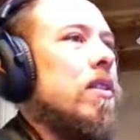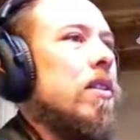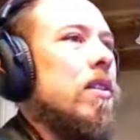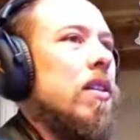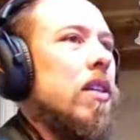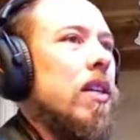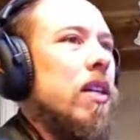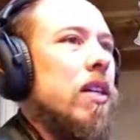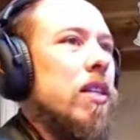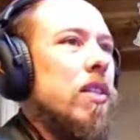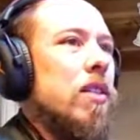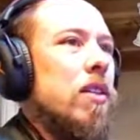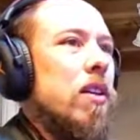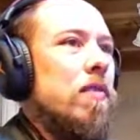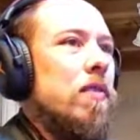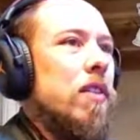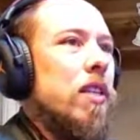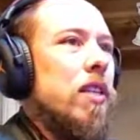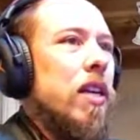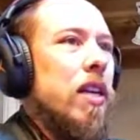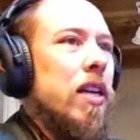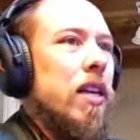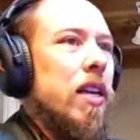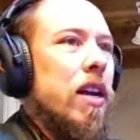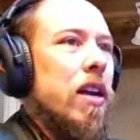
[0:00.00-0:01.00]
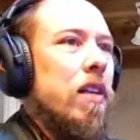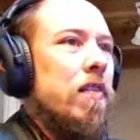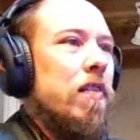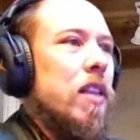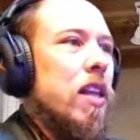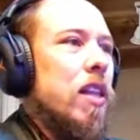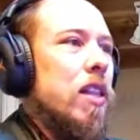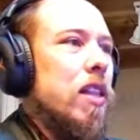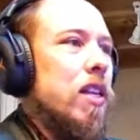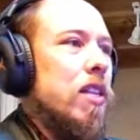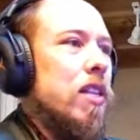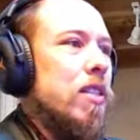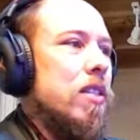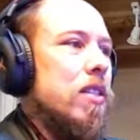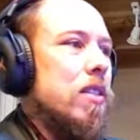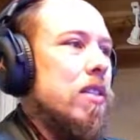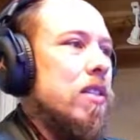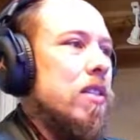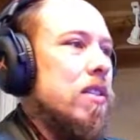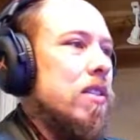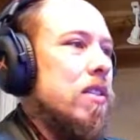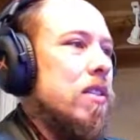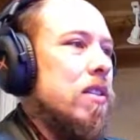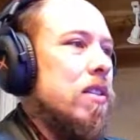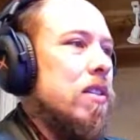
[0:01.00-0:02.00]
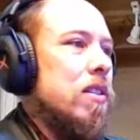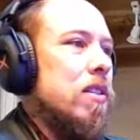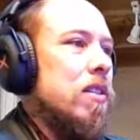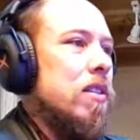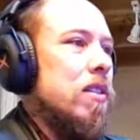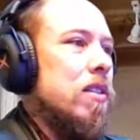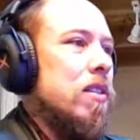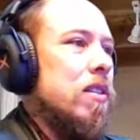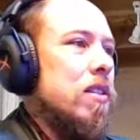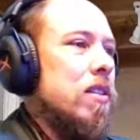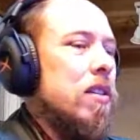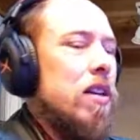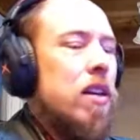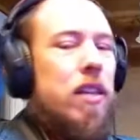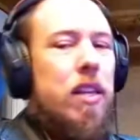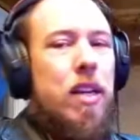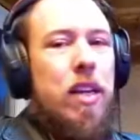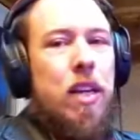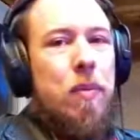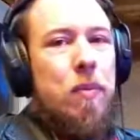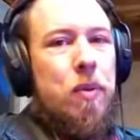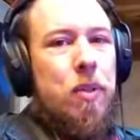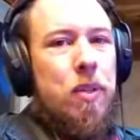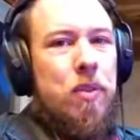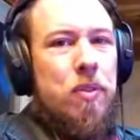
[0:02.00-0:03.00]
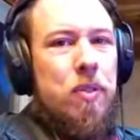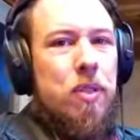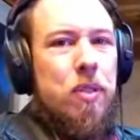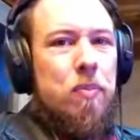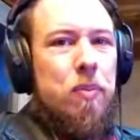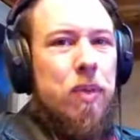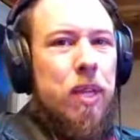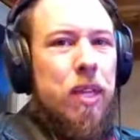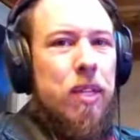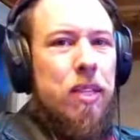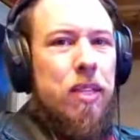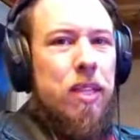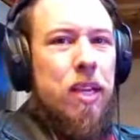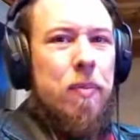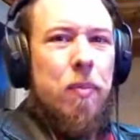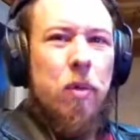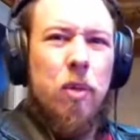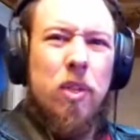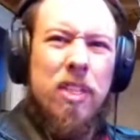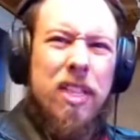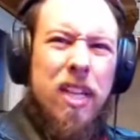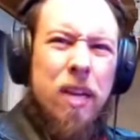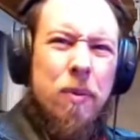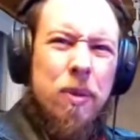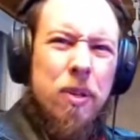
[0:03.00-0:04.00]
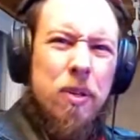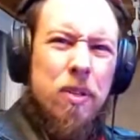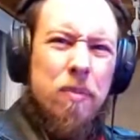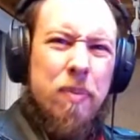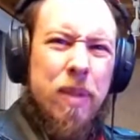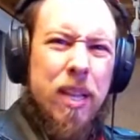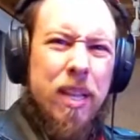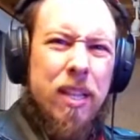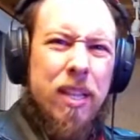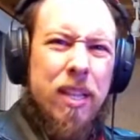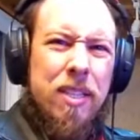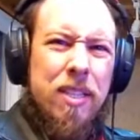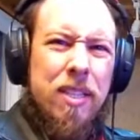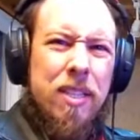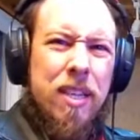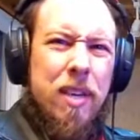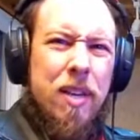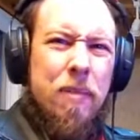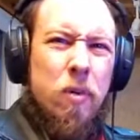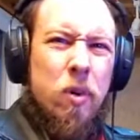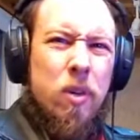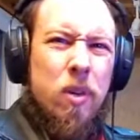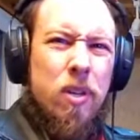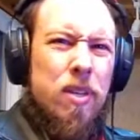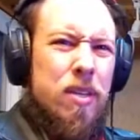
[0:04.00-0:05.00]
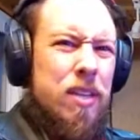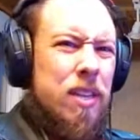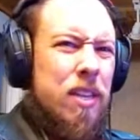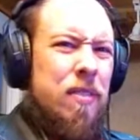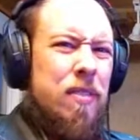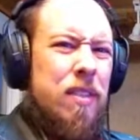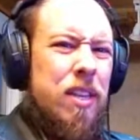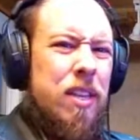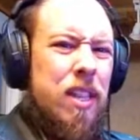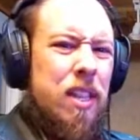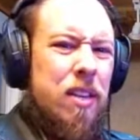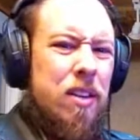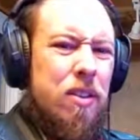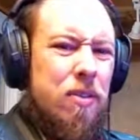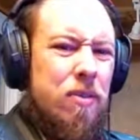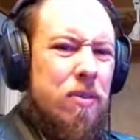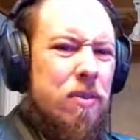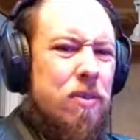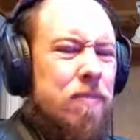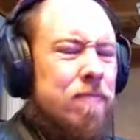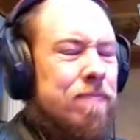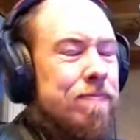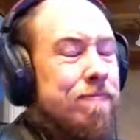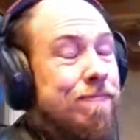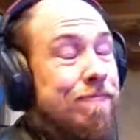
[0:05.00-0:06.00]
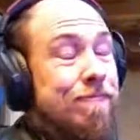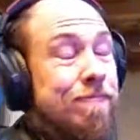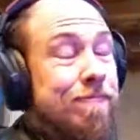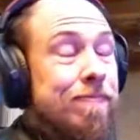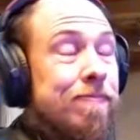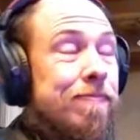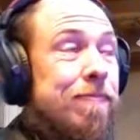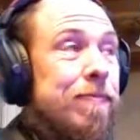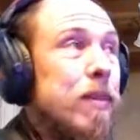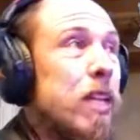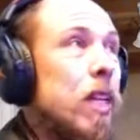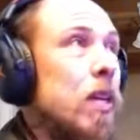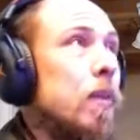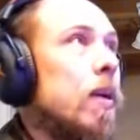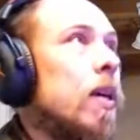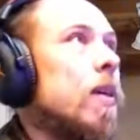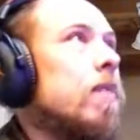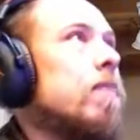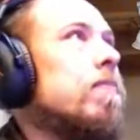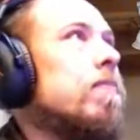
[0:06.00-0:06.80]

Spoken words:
I guess I'll have to take it off of that list. Not that anyone uses playlists anymore. Does anyone use playlists anymore? I don't think they do. Anyway.